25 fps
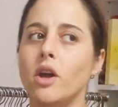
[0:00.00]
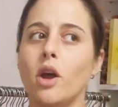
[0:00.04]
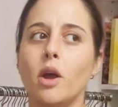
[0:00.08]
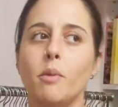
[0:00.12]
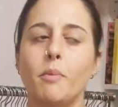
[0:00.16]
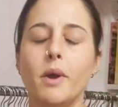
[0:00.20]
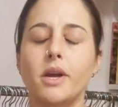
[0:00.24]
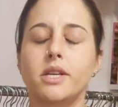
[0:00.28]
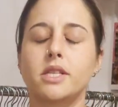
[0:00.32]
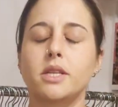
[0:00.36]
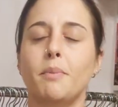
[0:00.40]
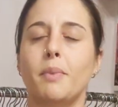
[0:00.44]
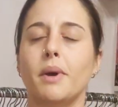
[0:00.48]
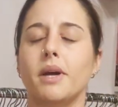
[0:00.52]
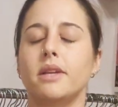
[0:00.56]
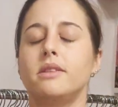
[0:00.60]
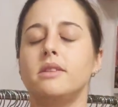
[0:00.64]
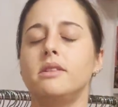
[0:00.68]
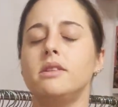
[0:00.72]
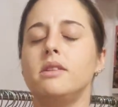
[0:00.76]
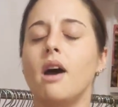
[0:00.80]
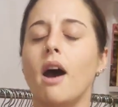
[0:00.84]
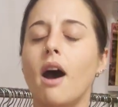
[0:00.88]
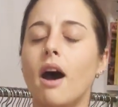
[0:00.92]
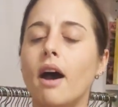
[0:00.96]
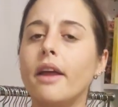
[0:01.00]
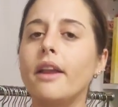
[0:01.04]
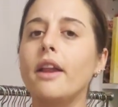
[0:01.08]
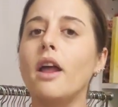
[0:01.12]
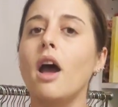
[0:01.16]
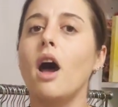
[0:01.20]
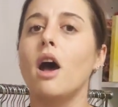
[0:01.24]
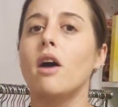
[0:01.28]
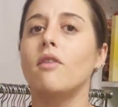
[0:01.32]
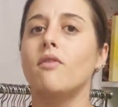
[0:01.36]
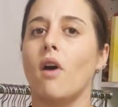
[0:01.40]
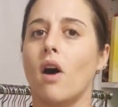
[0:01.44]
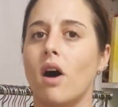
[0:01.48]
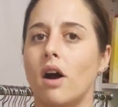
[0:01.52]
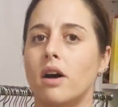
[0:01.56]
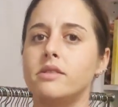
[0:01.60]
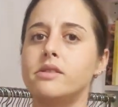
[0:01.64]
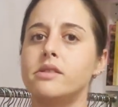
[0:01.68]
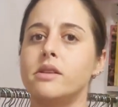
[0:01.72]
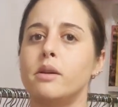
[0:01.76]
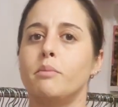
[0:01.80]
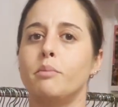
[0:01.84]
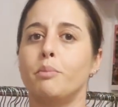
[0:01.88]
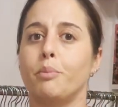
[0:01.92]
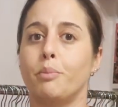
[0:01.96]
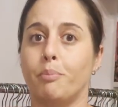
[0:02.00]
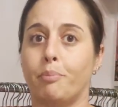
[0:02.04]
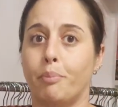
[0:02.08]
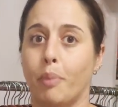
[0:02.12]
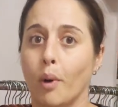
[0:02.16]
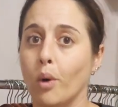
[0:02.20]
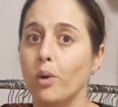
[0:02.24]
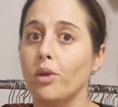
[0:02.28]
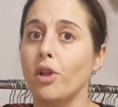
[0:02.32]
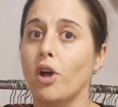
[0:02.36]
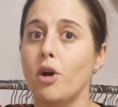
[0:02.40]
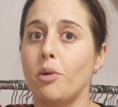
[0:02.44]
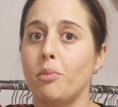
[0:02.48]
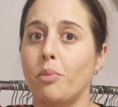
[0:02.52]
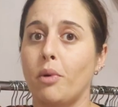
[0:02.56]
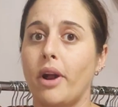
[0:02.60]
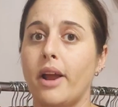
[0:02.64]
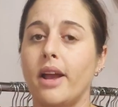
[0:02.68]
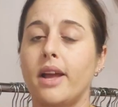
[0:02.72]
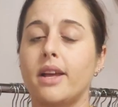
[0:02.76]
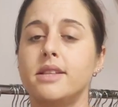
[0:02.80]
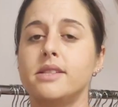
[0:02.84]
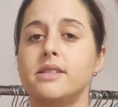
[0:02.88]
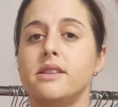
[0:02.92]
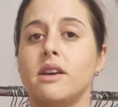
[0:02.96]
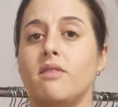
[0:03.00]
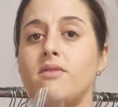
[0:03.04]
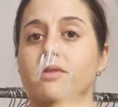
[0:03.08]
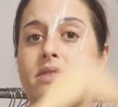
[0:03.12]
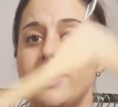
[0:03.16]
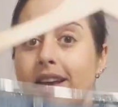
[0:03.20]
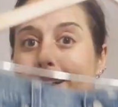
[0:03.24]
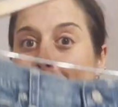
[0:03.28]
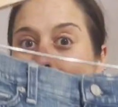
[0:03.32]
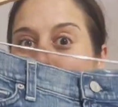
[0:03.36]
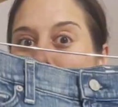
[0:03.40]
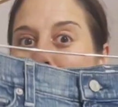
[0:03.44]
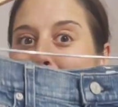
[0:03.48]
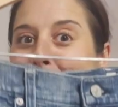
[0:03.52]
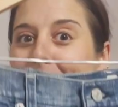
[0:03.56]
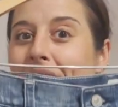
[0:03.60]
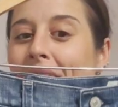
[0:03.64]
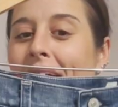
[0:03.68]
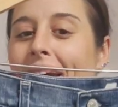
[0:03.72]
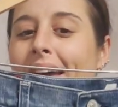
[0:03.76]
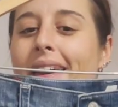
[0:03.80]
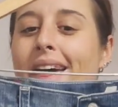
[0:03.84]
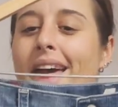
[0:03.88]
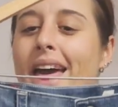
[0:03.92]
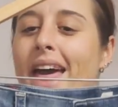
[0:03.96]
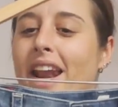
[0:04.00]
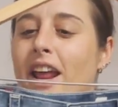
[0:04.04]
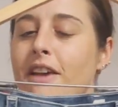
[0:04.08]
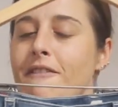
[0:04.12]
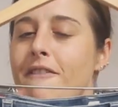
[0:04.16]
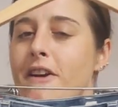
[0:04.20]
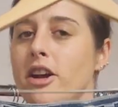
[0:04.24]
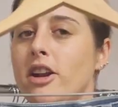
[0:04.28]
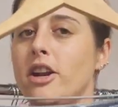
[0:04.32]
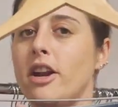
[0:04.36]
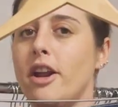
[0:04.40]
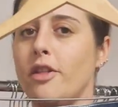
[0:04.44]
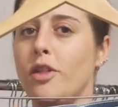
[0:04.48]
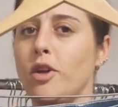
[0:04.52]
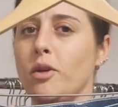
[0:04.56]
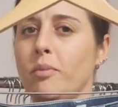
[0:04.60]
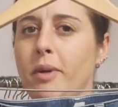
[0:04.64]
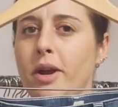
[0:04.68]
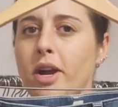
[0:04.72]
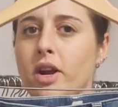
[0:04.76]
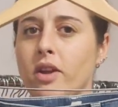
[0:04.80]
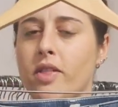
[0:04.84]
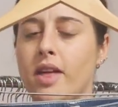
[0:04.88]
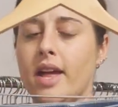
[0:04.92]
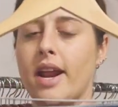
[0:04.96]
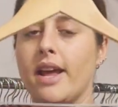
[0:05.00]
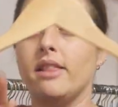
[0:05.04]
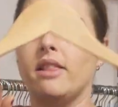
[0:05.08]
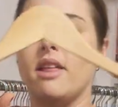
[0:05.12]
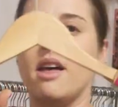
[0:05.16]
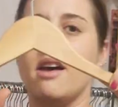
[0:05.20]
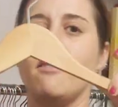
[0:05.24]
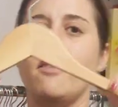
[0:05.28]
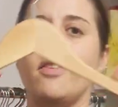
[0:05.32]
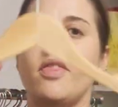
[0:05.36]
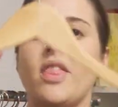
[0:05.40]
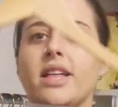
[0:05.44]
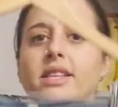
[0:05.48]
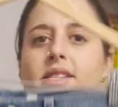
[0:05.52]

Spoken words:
I picked up a ton of awesome Bolo brands of denim. And I found another pair that I love, and